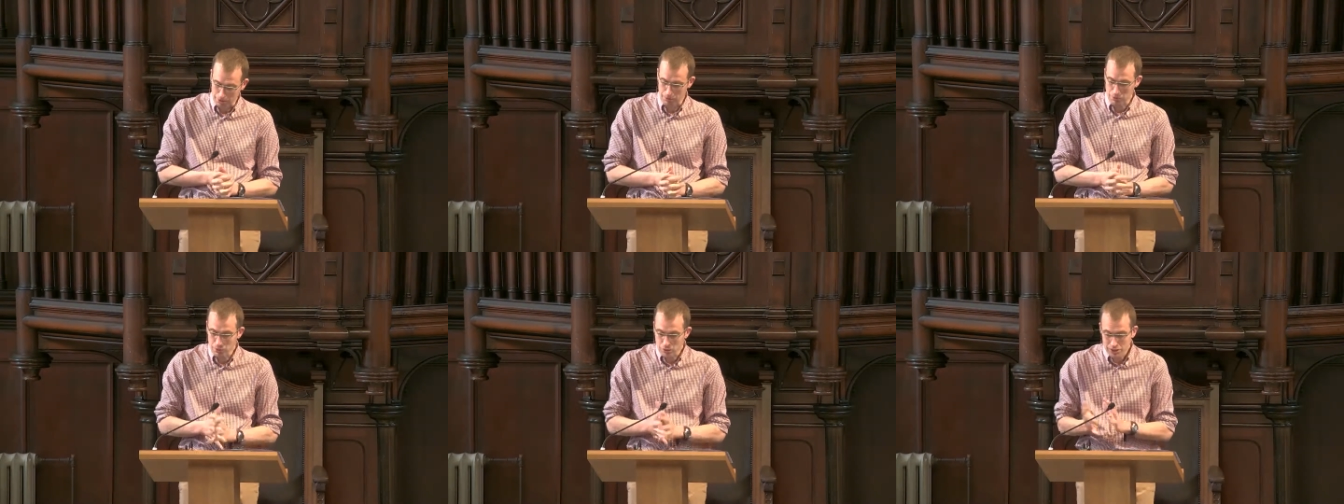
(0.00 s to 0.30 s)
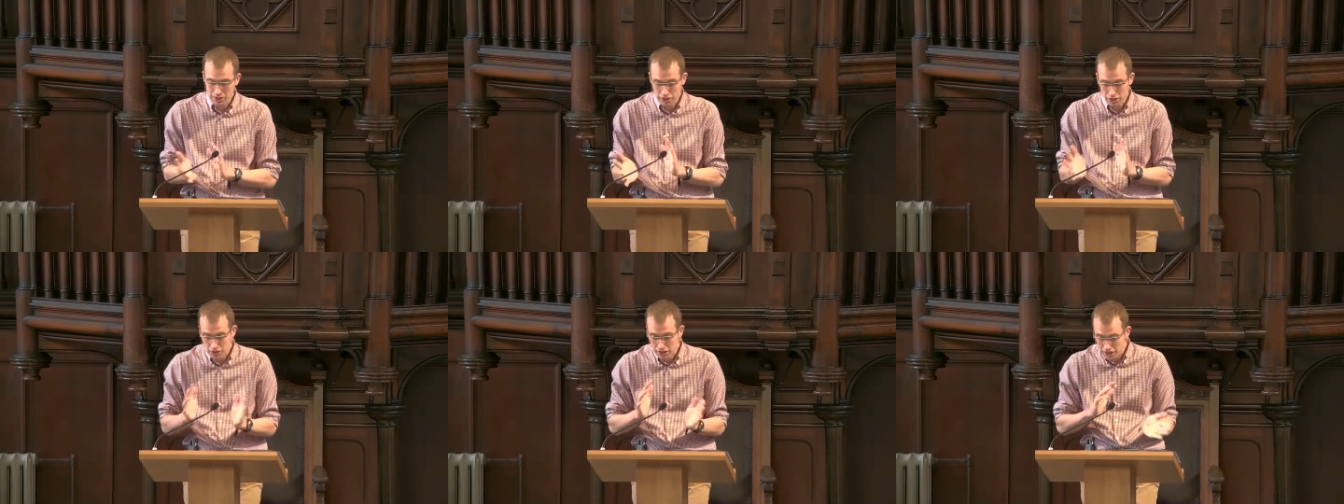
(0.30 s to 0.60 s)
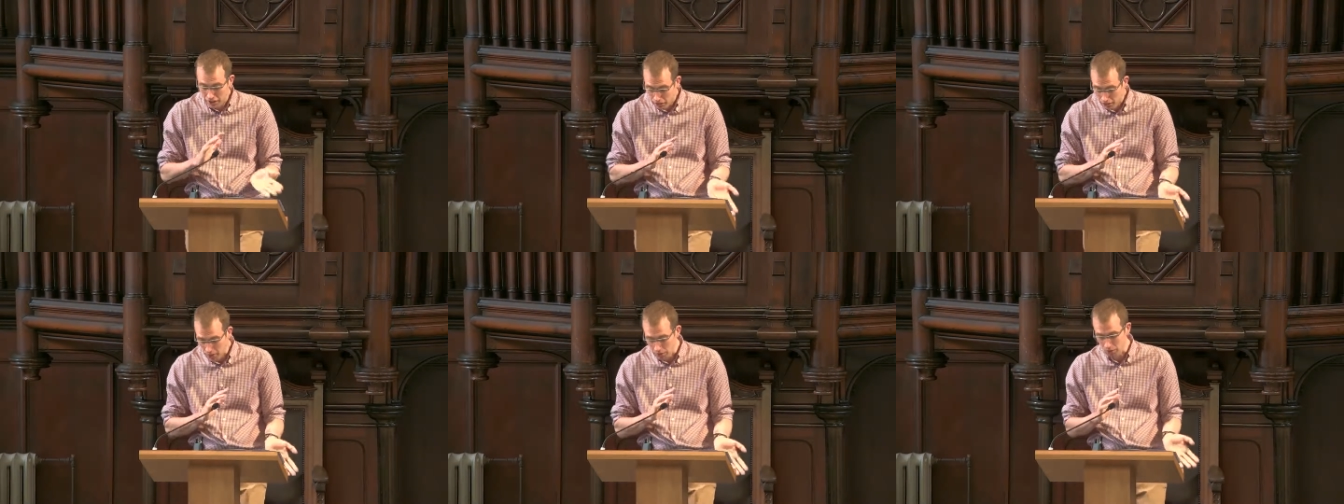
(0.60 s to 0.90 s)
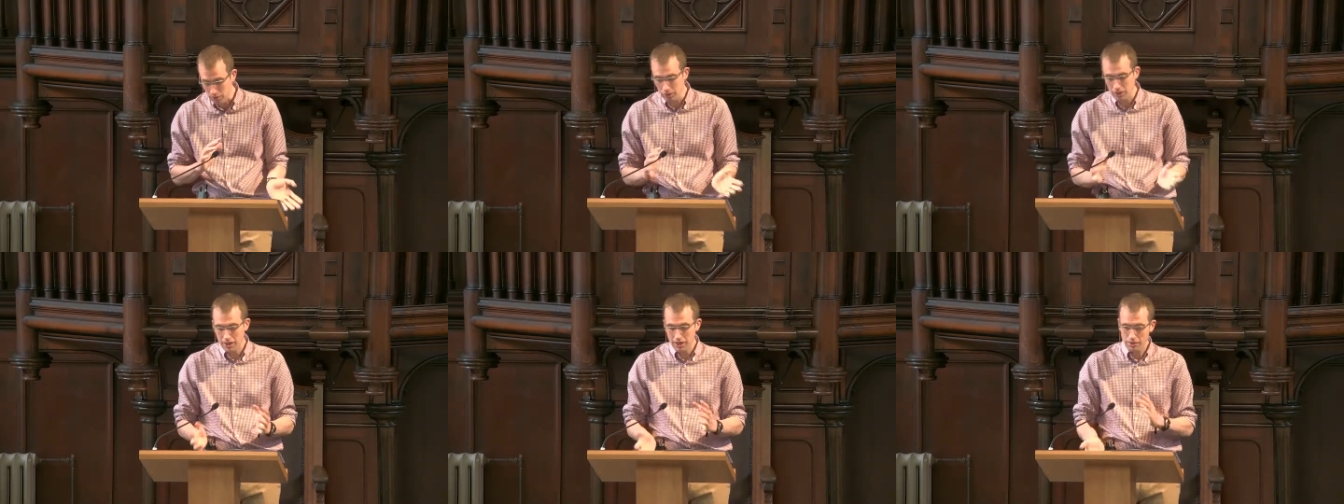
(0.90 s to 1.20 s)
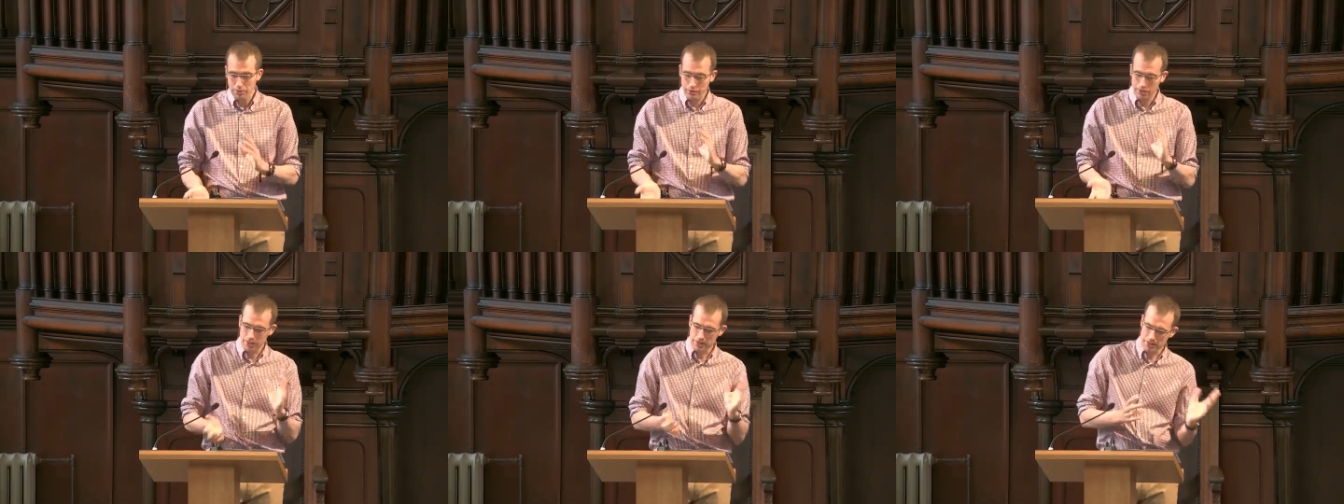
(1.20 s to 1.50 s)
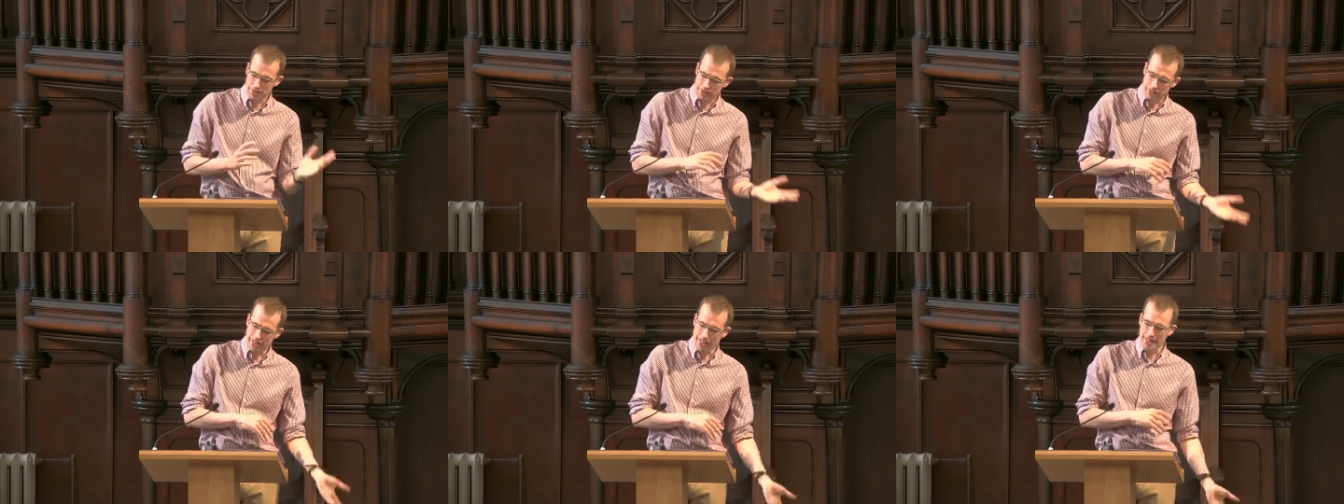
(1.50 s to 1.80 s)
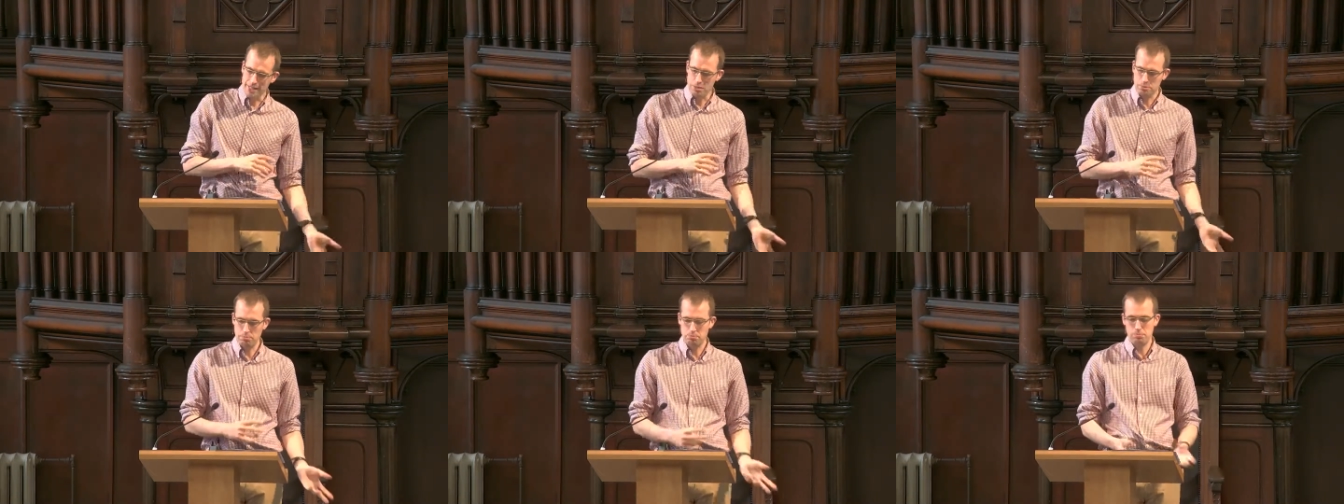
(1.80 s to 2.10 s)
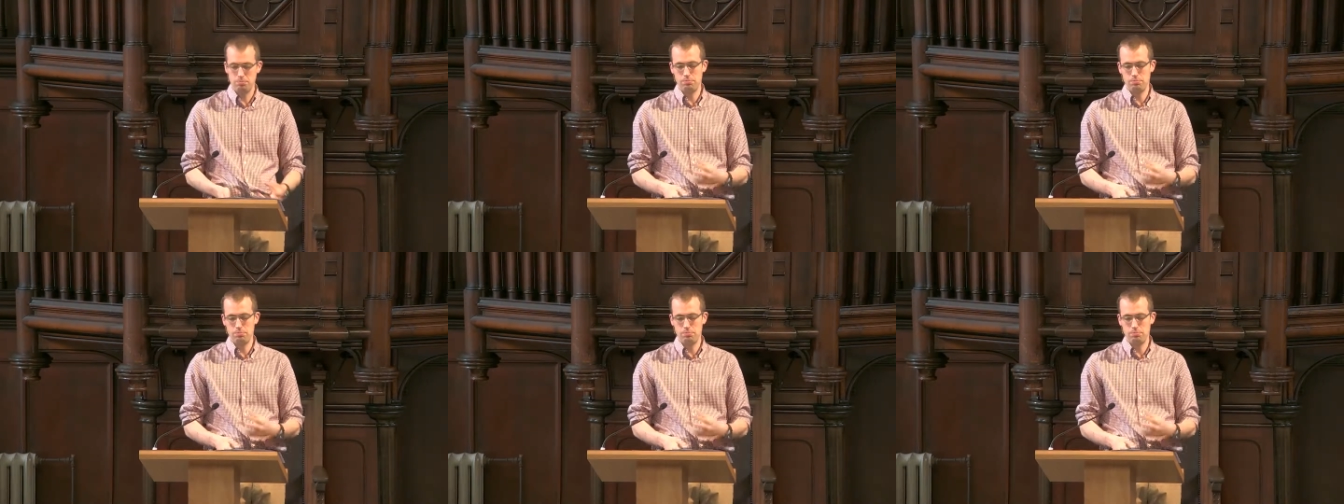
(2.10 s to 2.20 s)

We don't actually know whether this guy is